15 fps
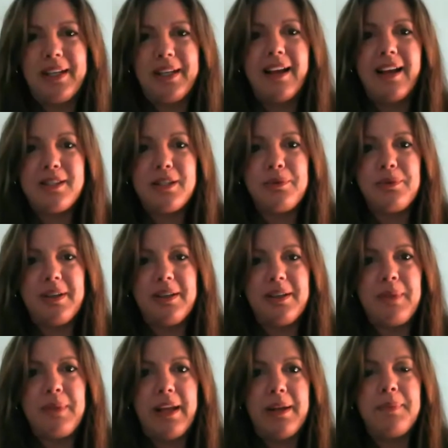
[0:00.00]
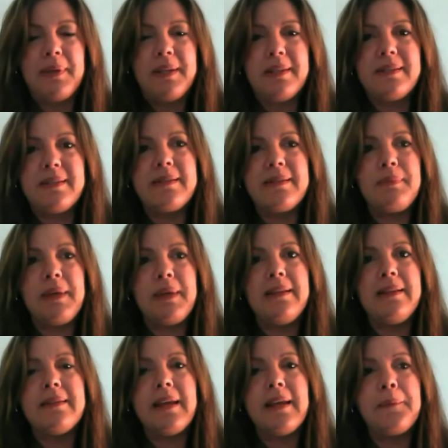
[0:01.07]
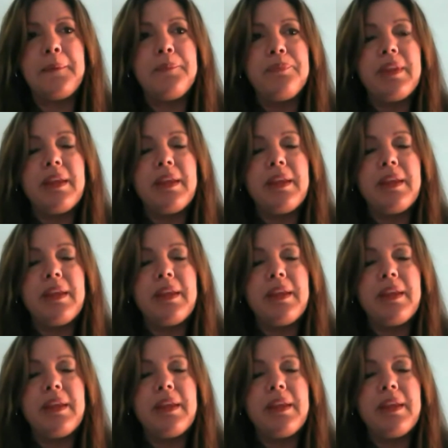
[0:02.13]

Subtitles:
customer and a business means that